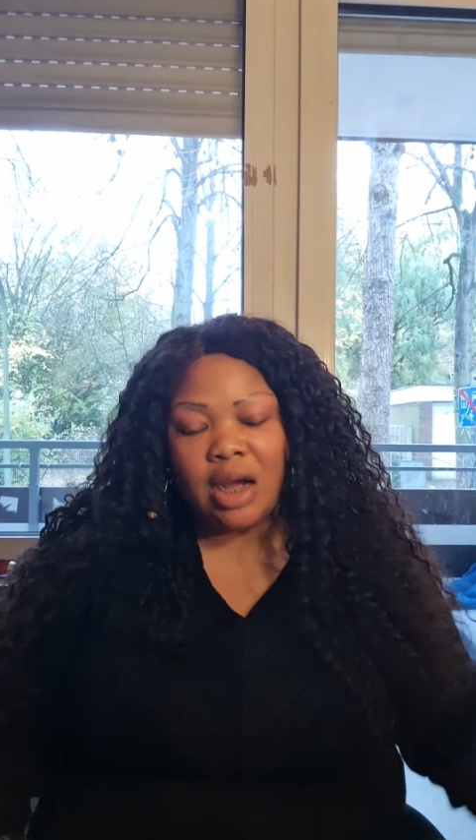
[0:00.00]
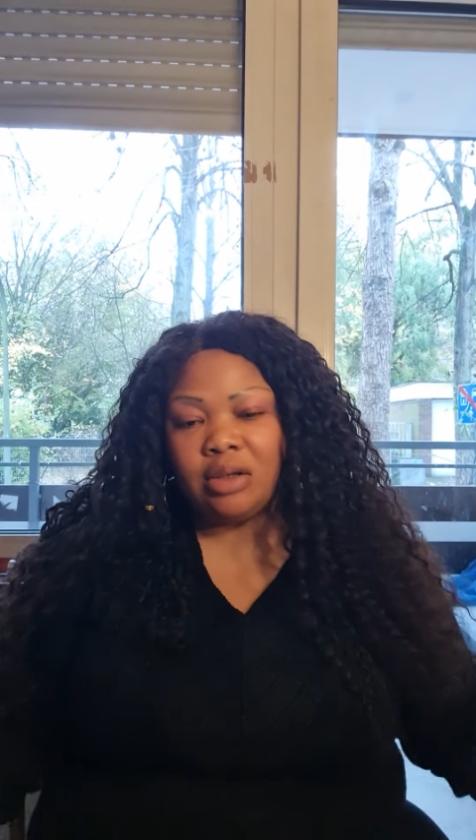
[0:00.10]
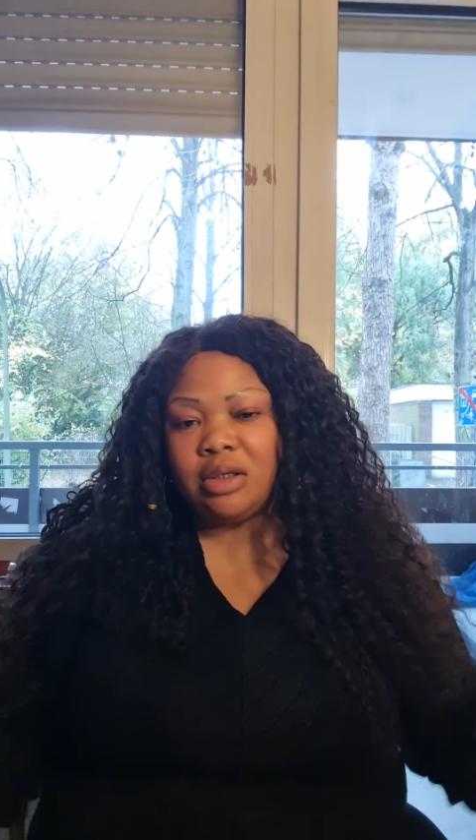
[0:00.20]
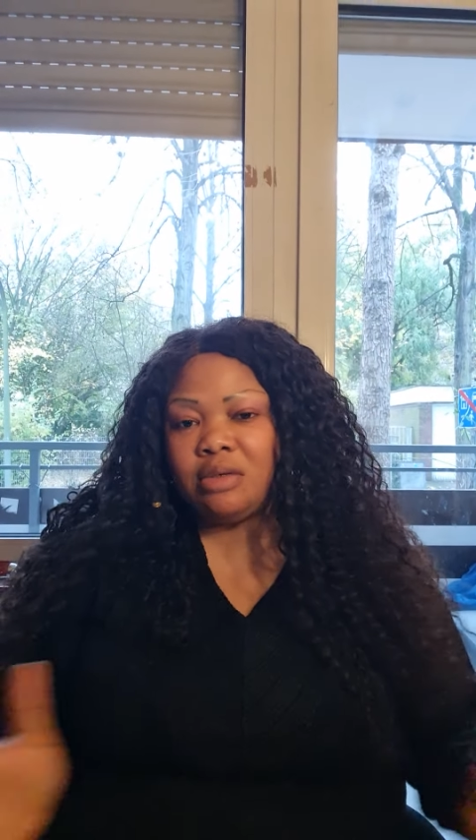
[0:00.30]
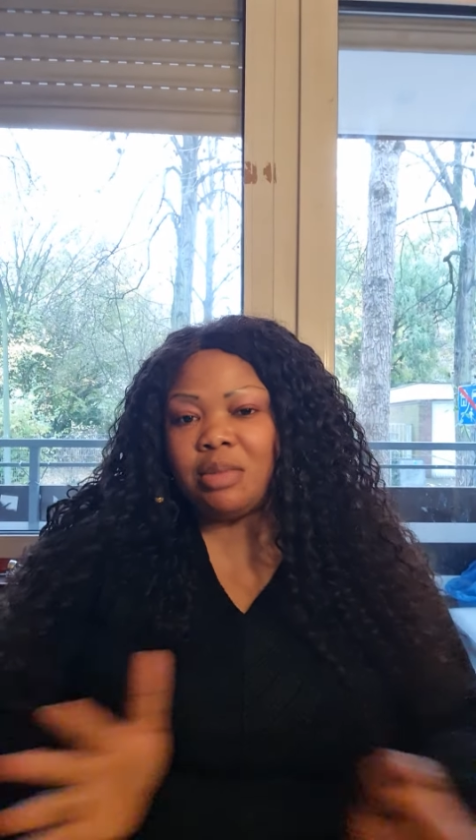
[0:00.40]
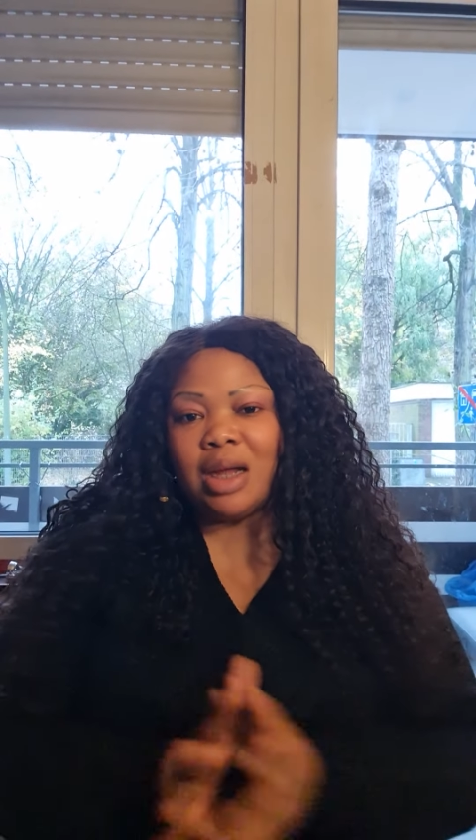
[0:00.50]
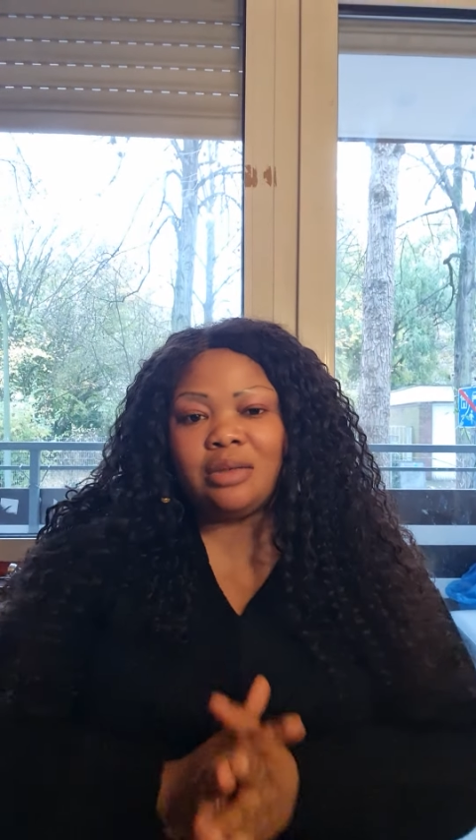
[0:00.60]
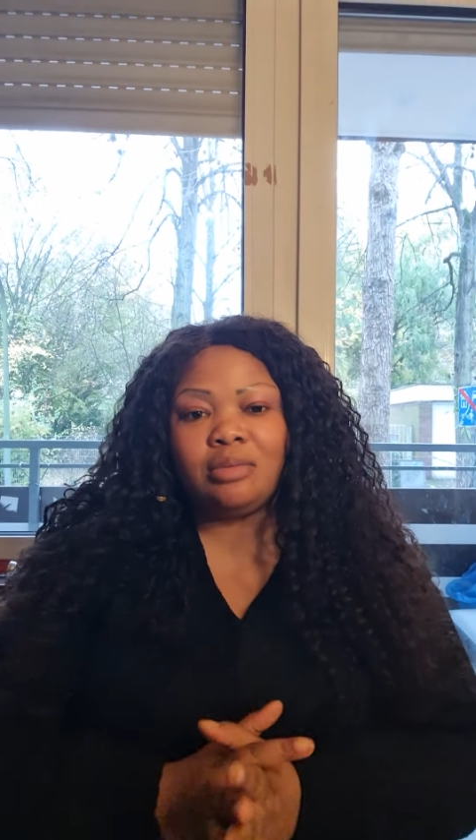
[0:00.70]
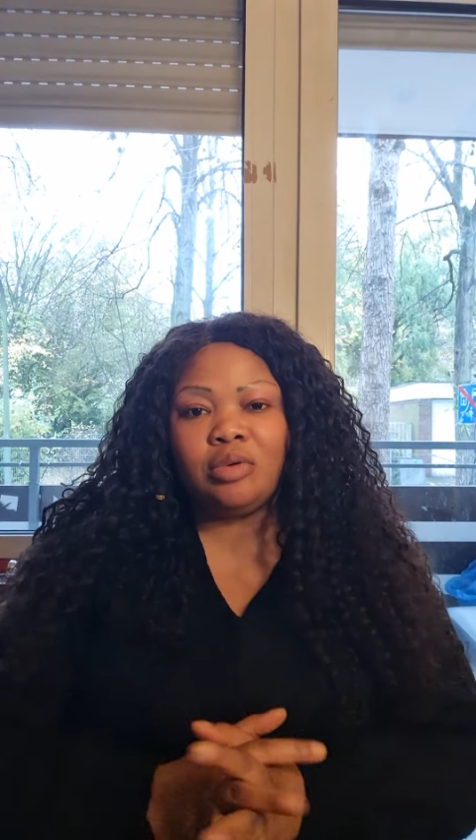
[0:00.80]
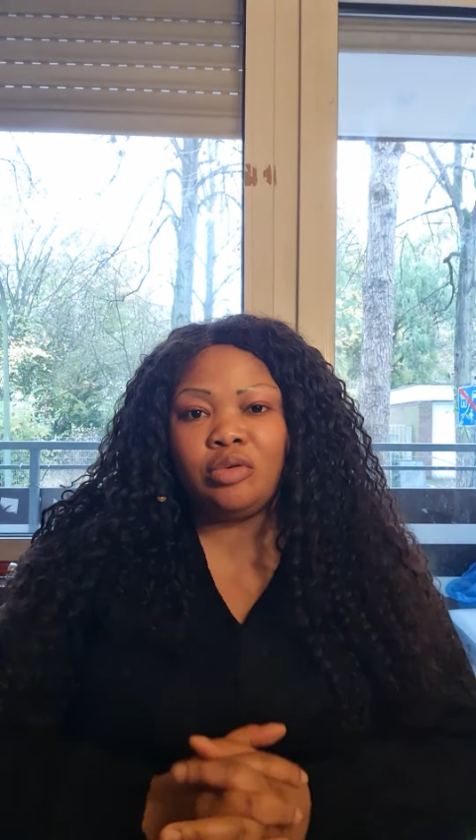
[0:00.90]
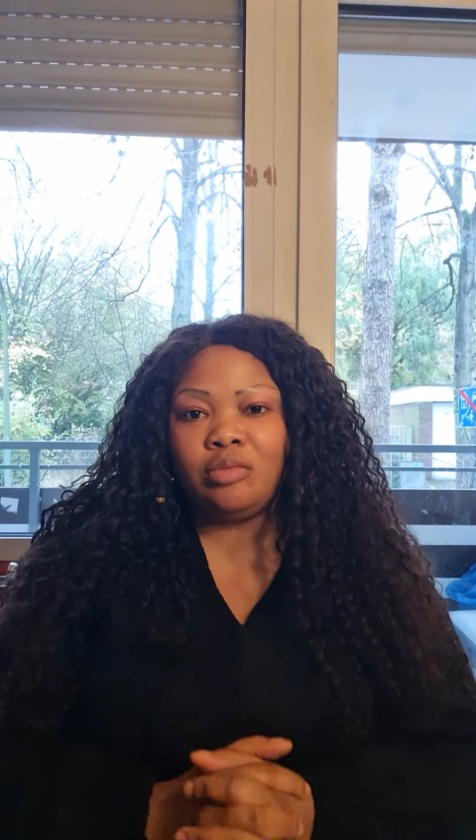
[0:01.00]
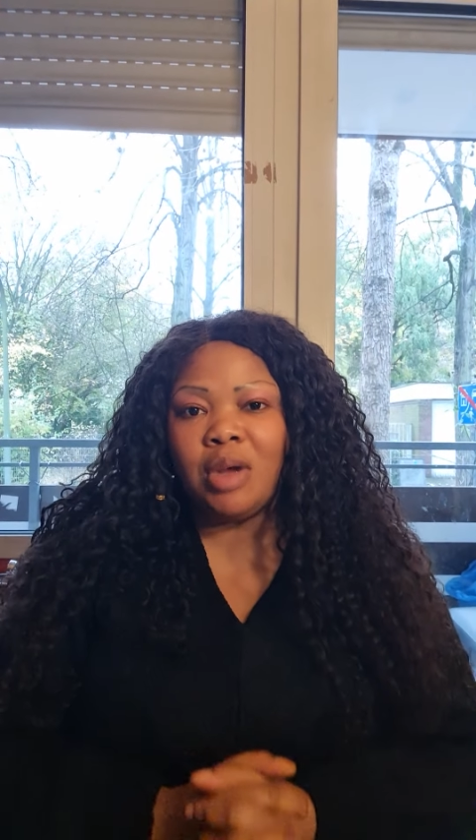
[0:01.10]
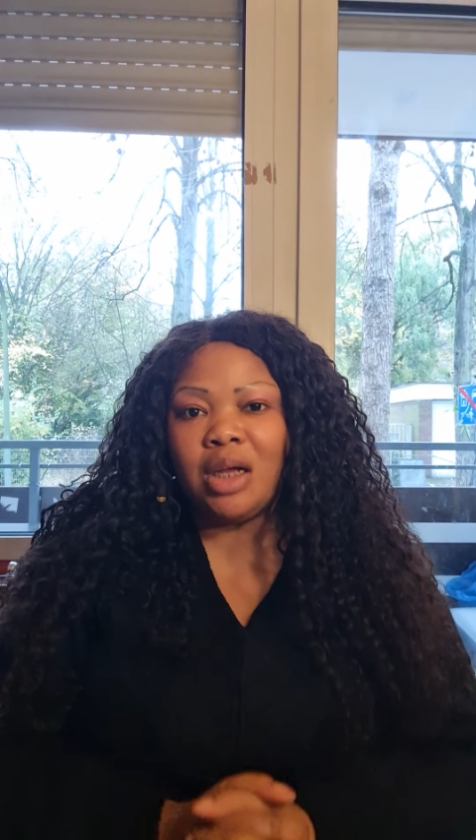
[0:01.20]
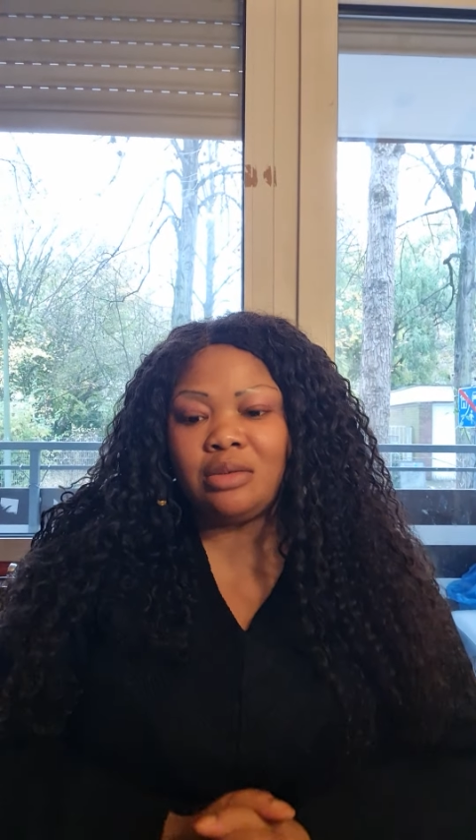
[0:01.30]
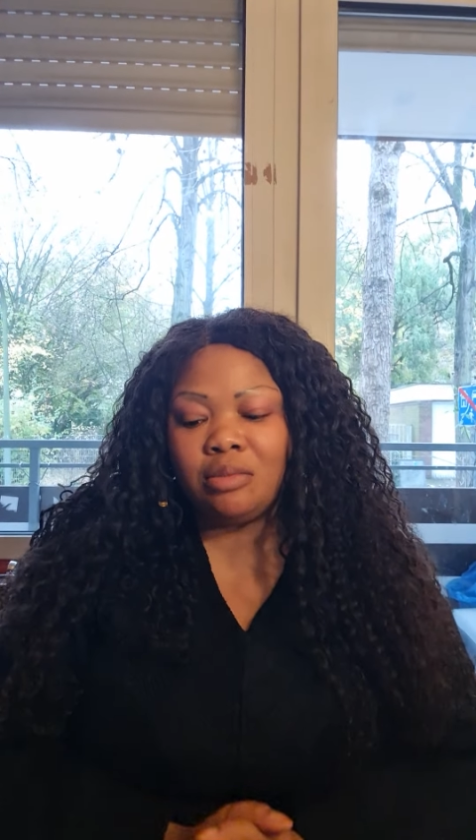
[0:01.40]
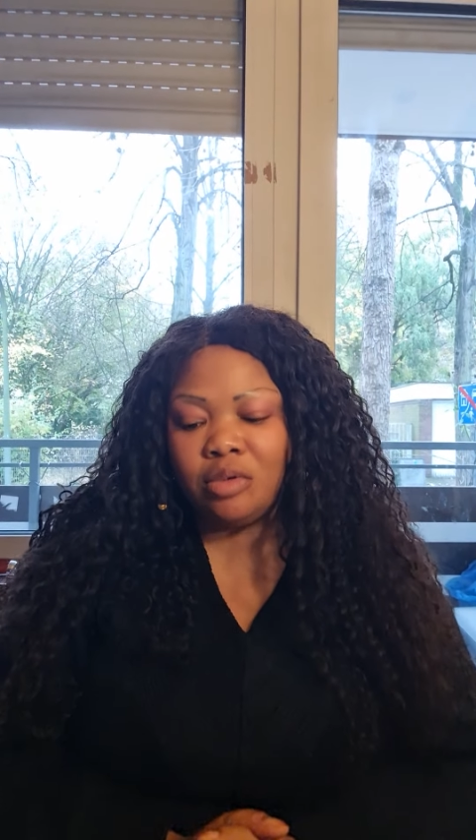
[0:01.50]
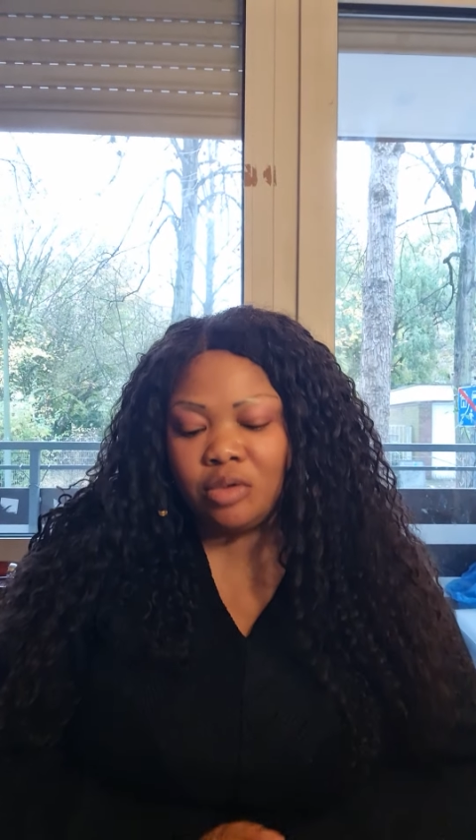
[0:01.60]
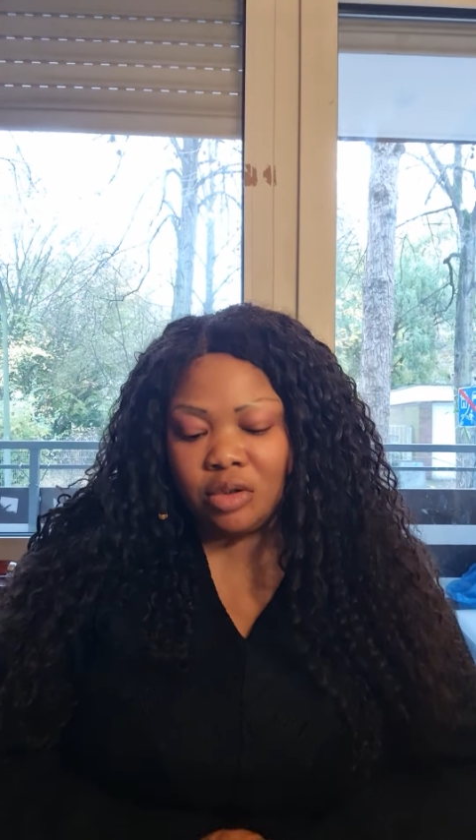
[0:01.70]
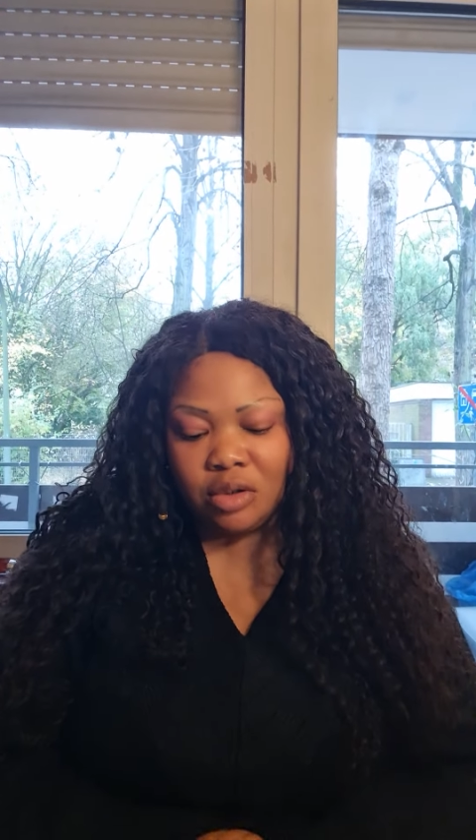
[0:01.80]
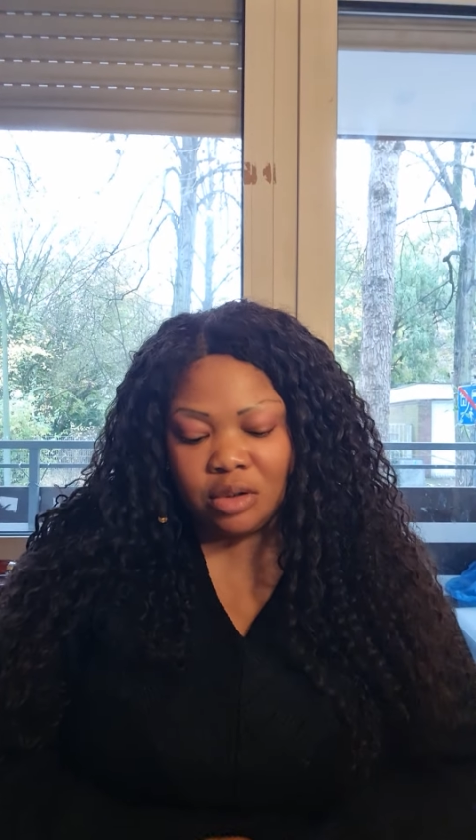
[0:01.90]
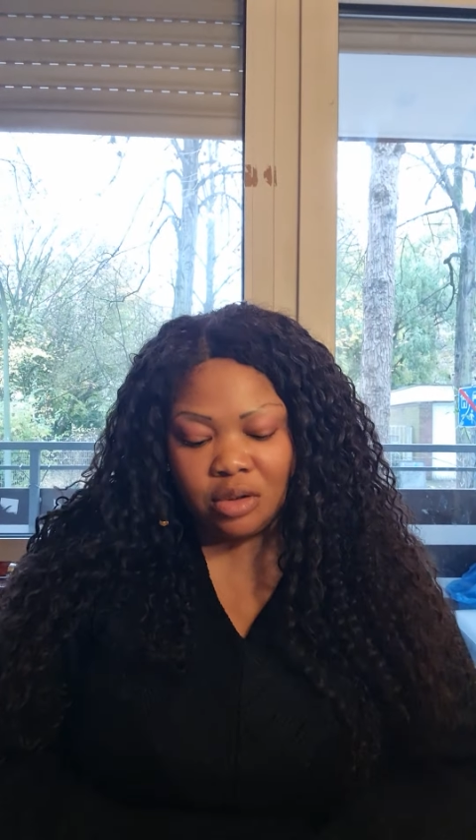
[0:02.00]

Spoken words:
all these basketballs.